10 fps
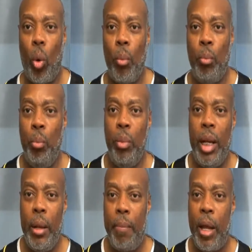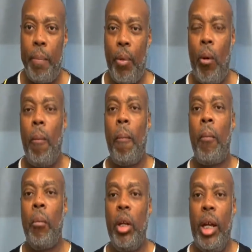many people
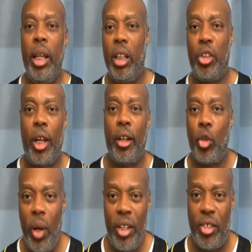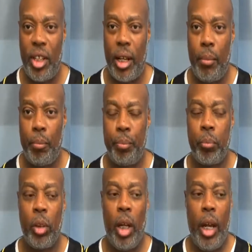get the thing twisted
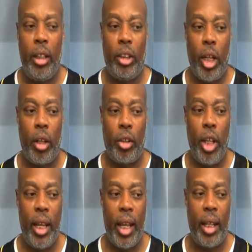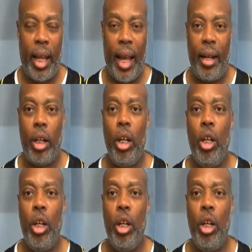and start thinking that